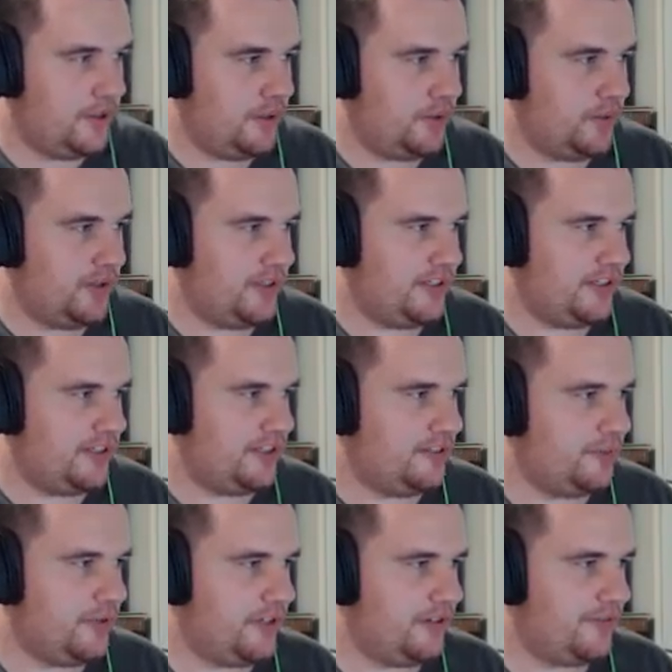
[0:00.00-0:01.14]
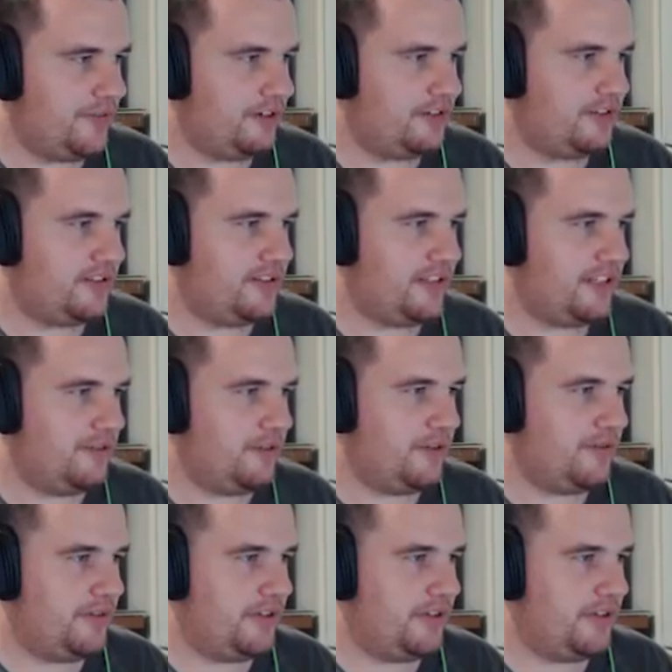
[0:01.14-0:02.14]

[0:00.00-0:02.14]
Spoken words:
What is my French at the moment?